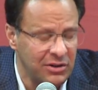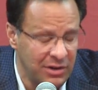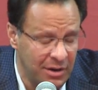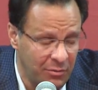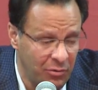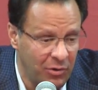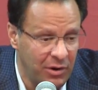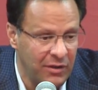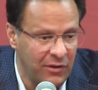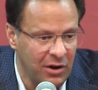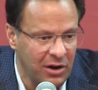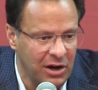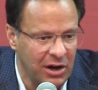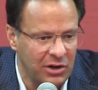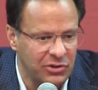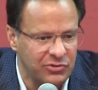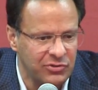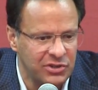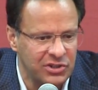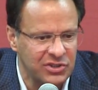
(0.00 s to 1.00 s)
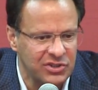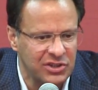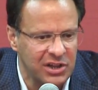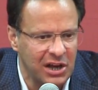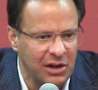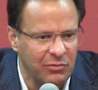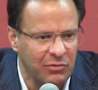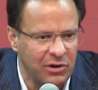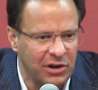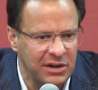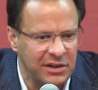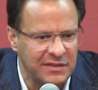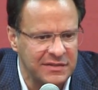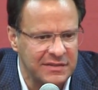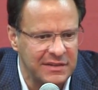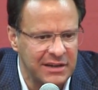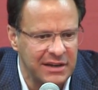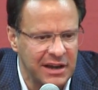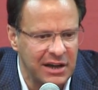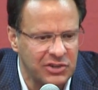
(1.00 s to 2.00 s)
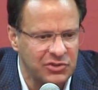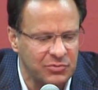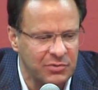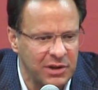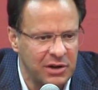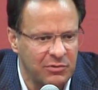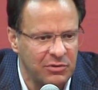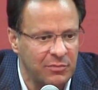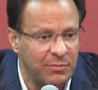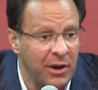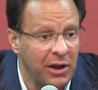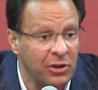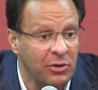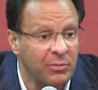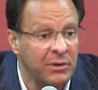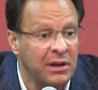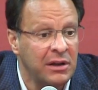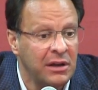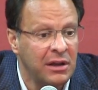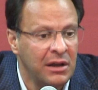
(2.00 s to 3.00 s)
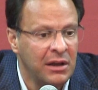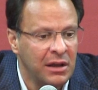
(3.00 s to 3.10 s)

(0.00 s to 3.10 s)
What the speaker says: number one in their country, just like we're going to see next week with Bellarmine.